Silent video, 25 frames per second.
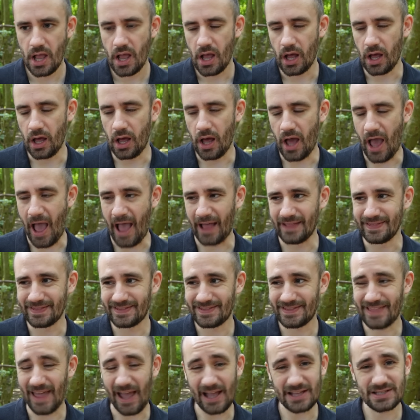and
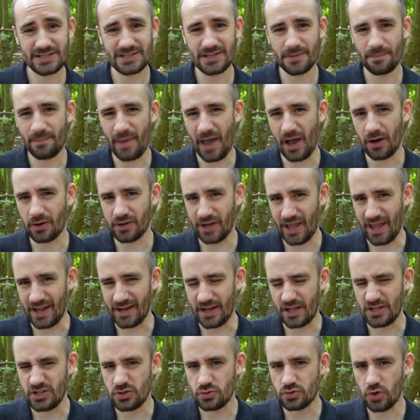that's about
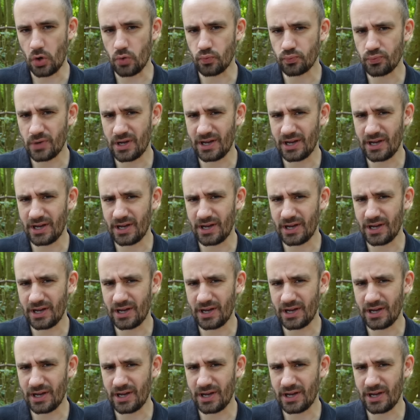it. And you don't